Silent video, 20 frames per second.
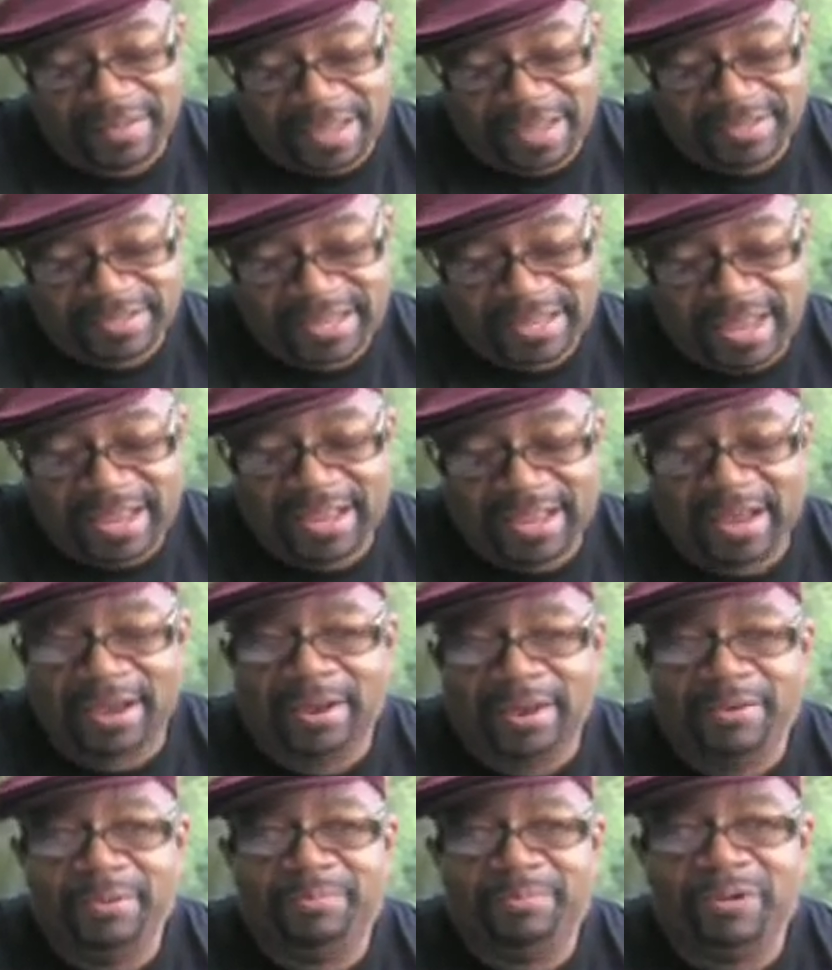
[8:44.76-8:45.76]
they say
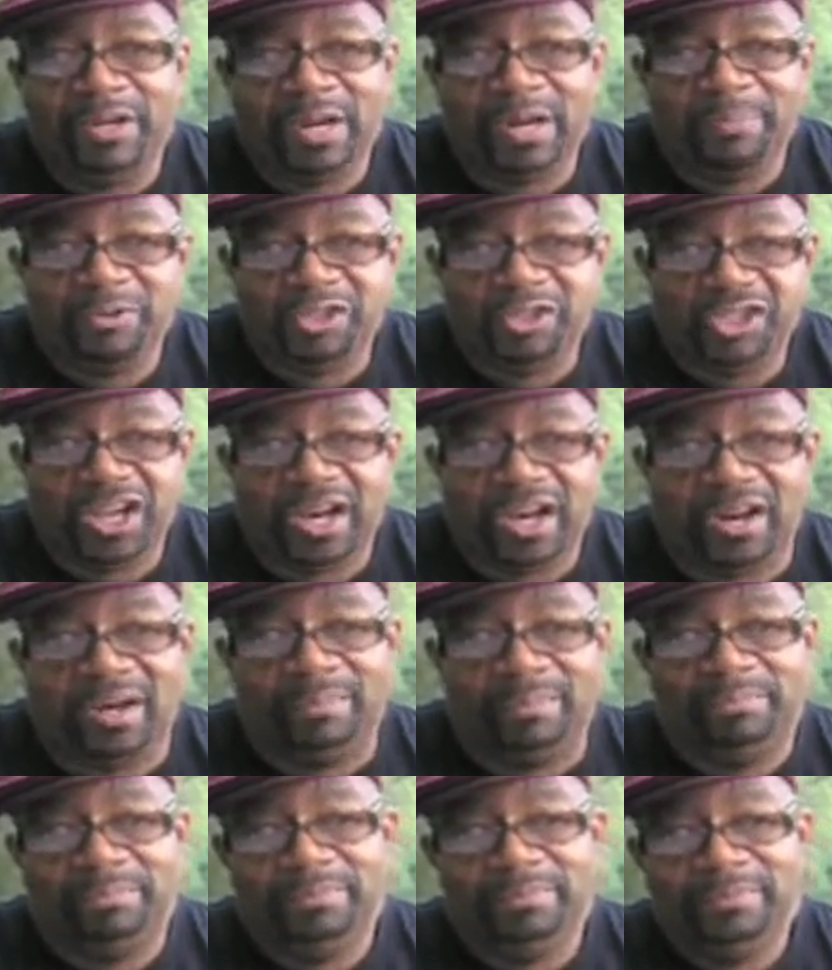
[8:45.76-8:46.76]
you put up or shut
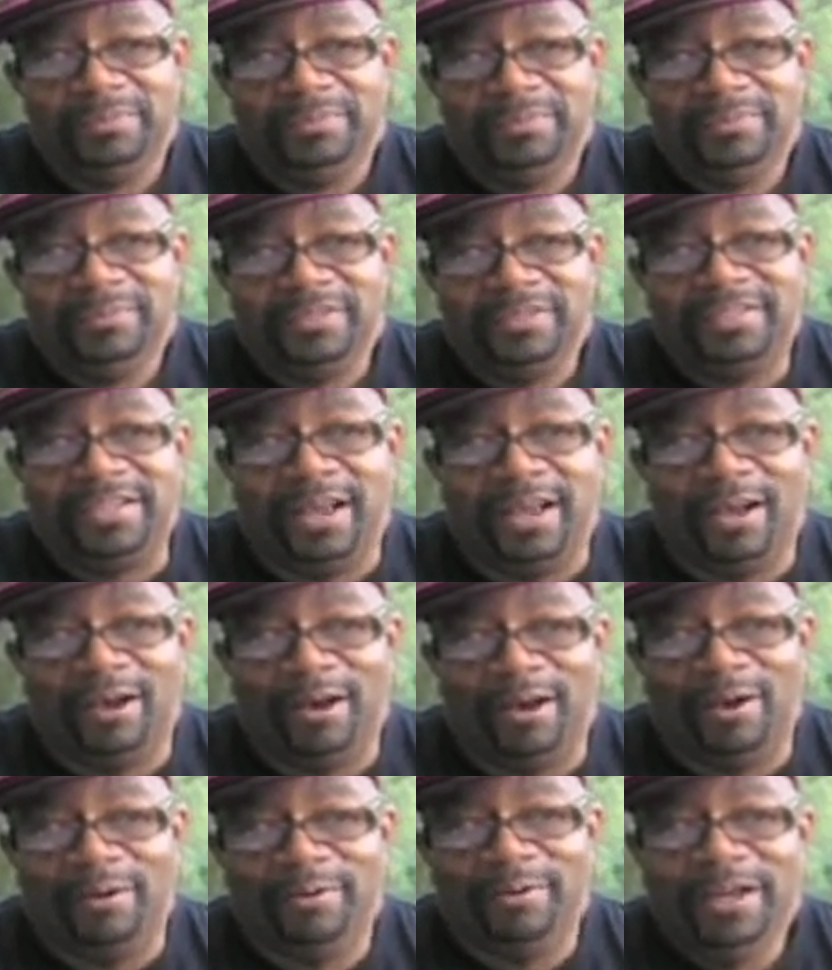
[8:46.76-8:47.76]
up.
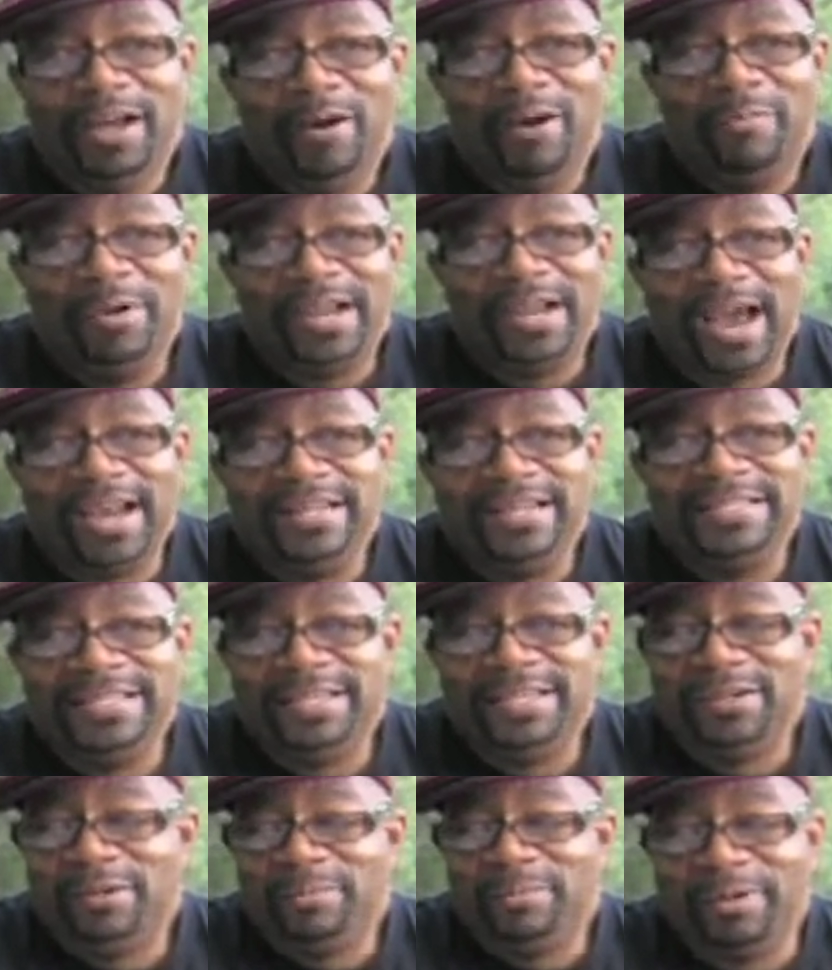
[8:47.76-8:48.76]
So we got to
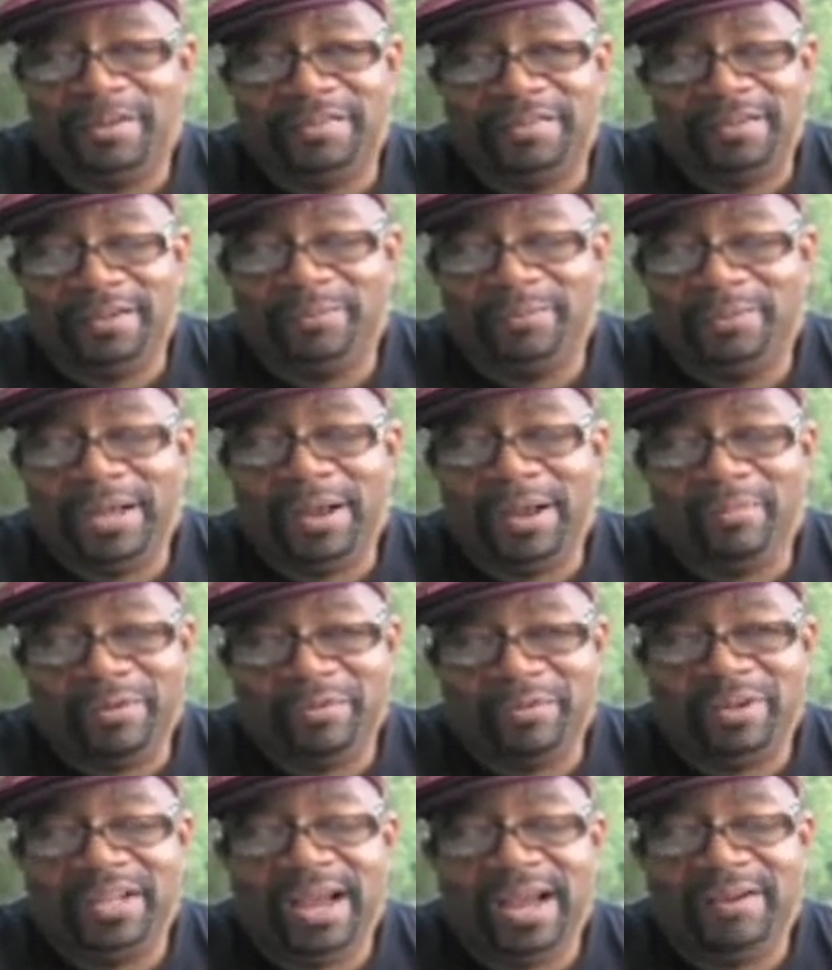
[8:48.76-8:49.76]
deal with it. We
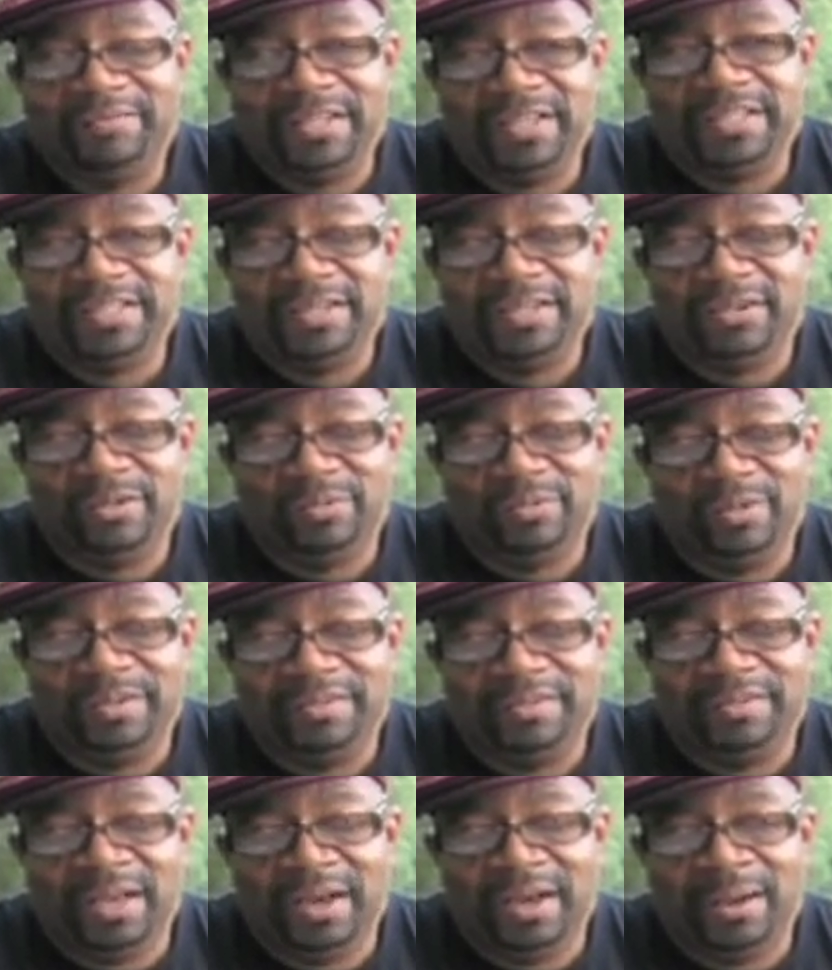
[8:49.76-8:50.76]
really have to deal
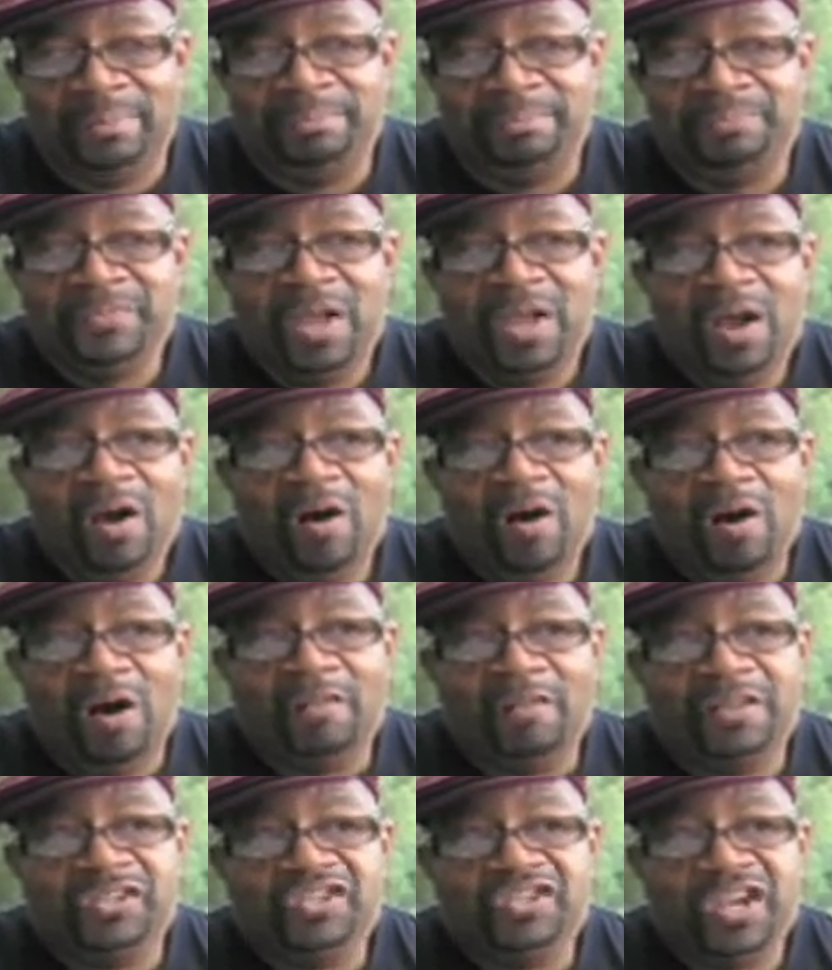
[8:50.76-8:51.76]
with
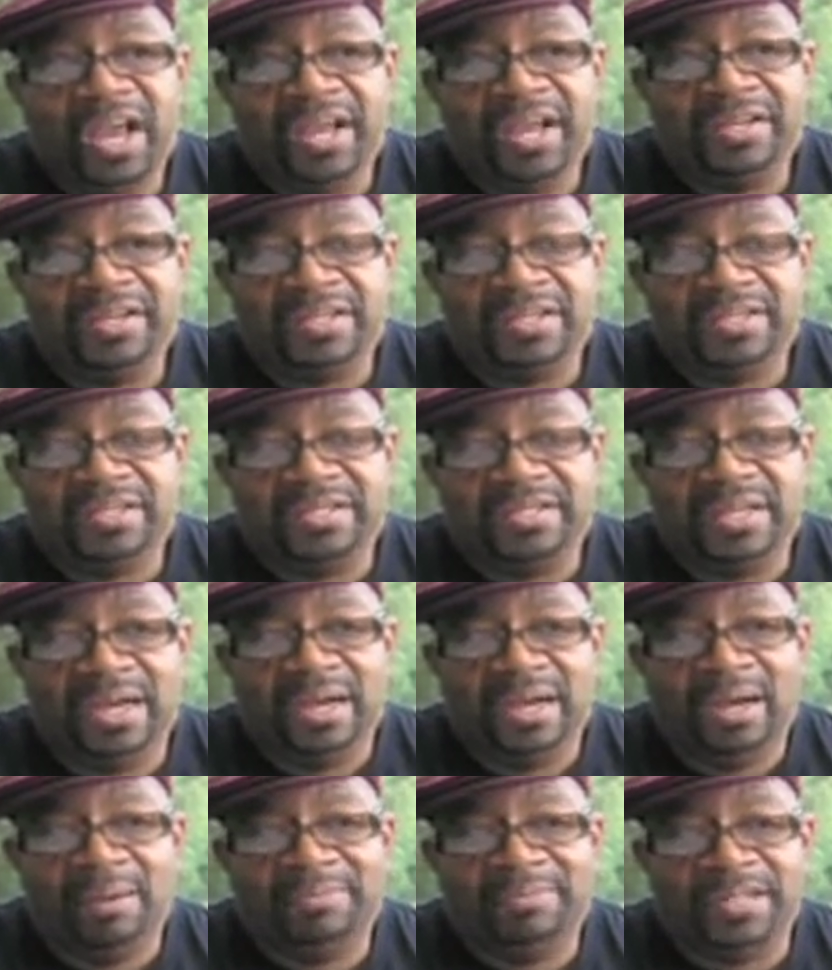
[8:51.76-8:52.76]
all the changes
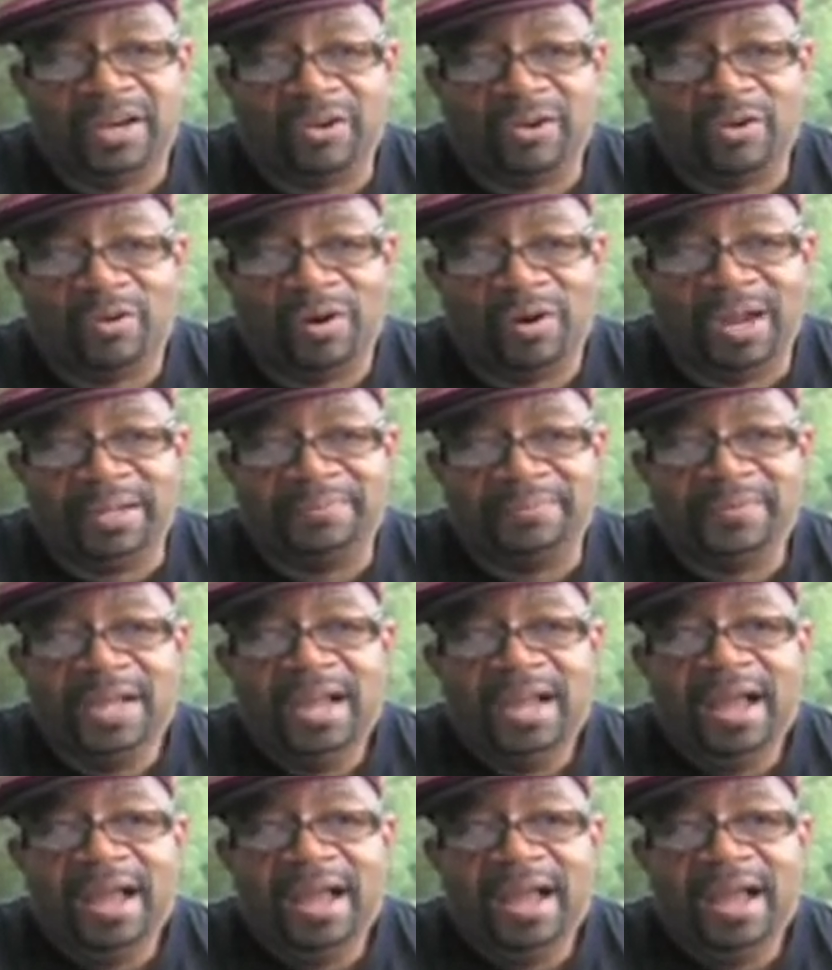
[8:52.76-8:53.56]
that are going.